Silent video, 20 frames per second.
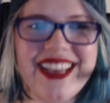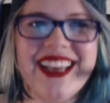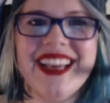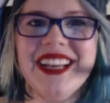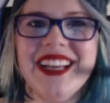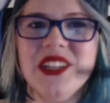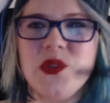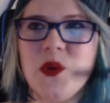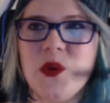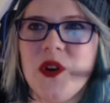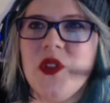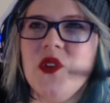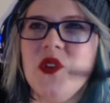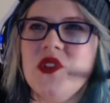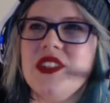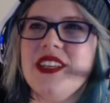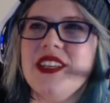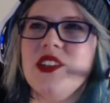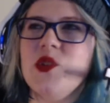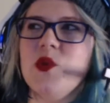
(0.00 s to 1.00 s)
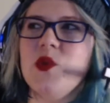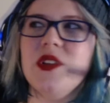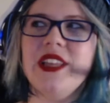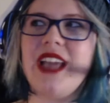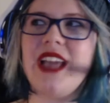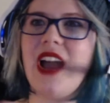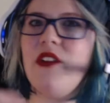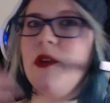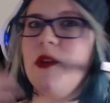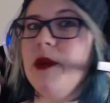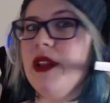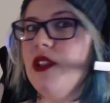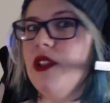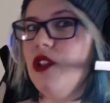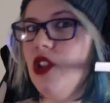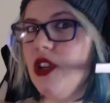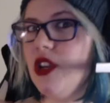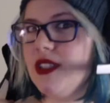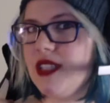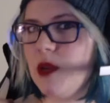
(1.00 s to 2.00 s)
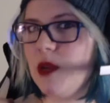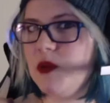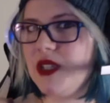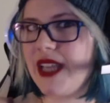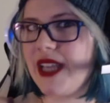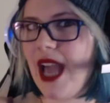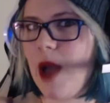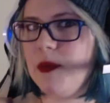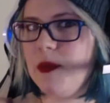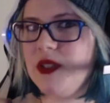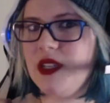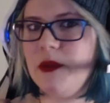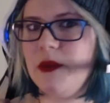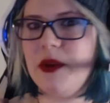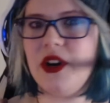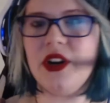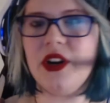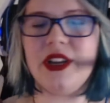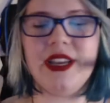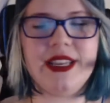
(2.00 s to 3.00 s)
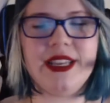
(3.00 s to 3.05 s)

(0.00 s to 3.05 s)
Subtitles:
It's one of those things where, like, everybody looks up to Captain America.